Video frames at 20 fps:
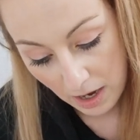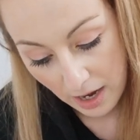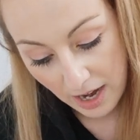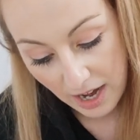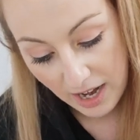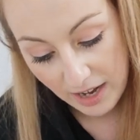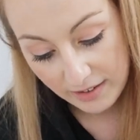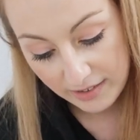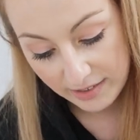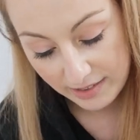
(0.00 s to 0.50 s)

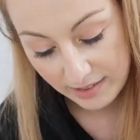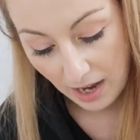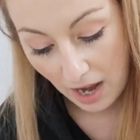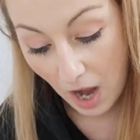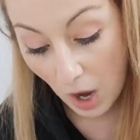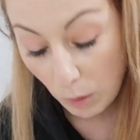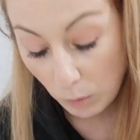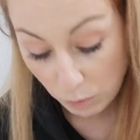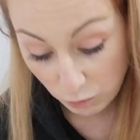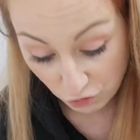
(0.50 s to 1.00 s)
It
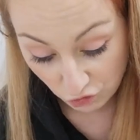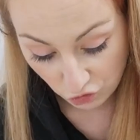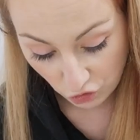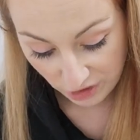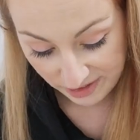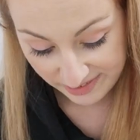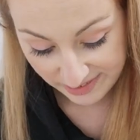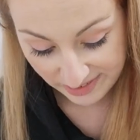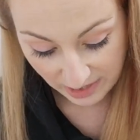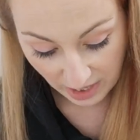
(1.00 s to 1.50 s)
helps
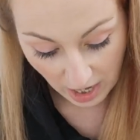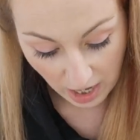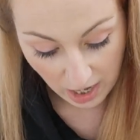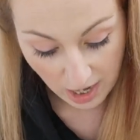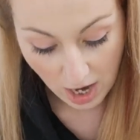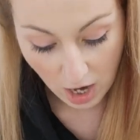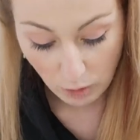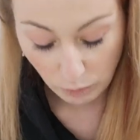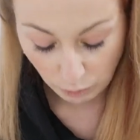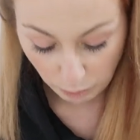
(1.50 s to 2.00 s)
dry skin,
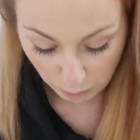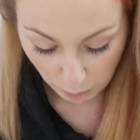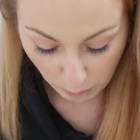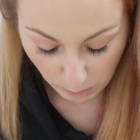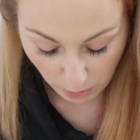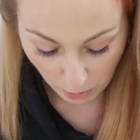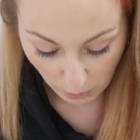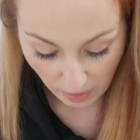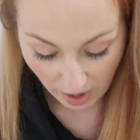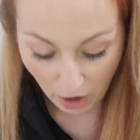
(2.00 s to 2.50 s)
helps
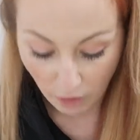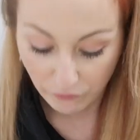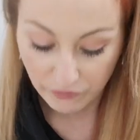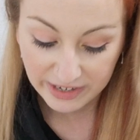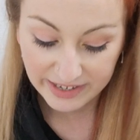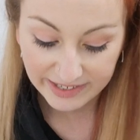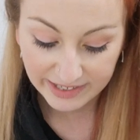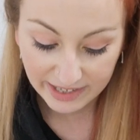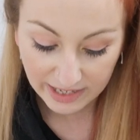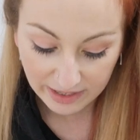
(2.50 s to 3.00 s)
promote
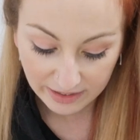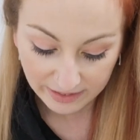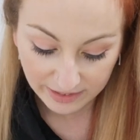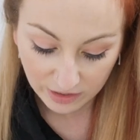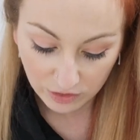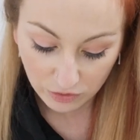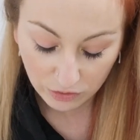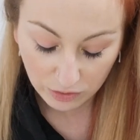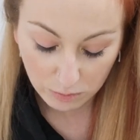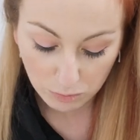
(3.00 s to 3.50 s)
healthy skin,
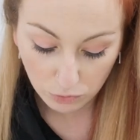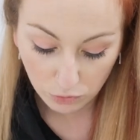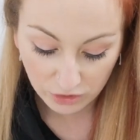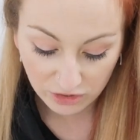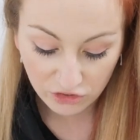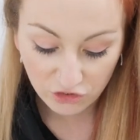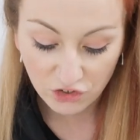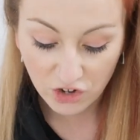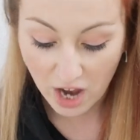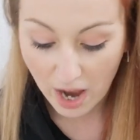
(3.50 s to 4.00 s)
seals in
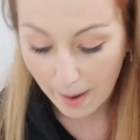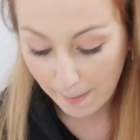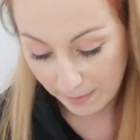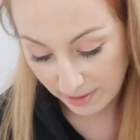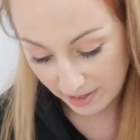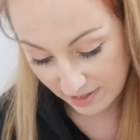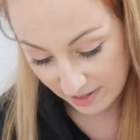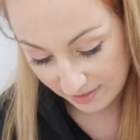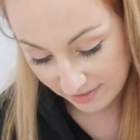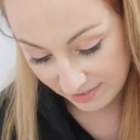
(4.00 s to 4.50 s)
moisture and
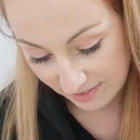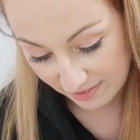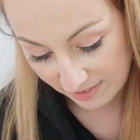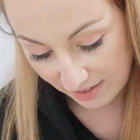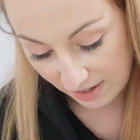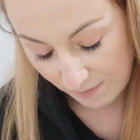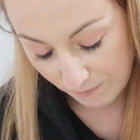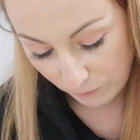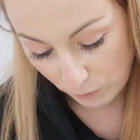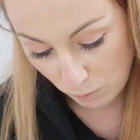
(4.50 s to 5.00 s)
protects the
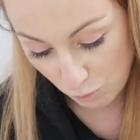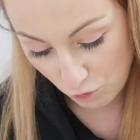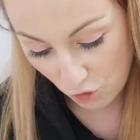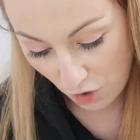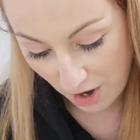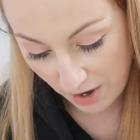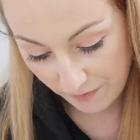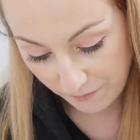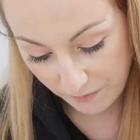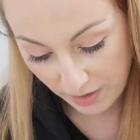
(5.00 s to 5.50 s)
skin from
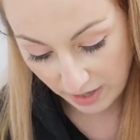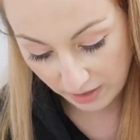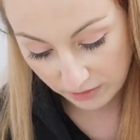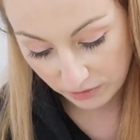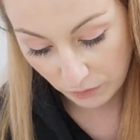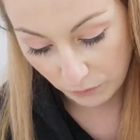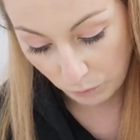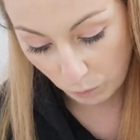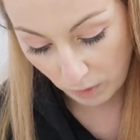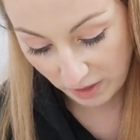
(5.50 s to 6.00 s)
drying effects
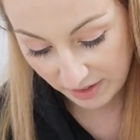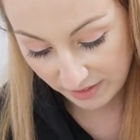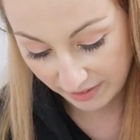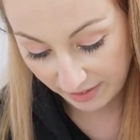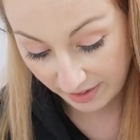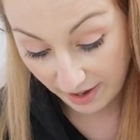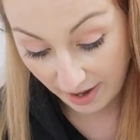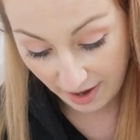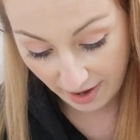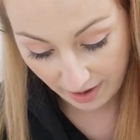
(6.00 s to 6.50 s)
of wind
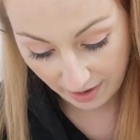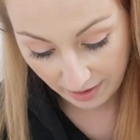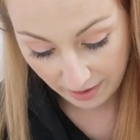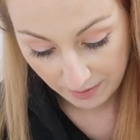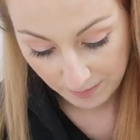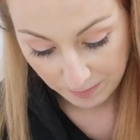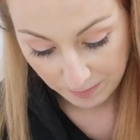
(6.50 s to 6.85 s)
and air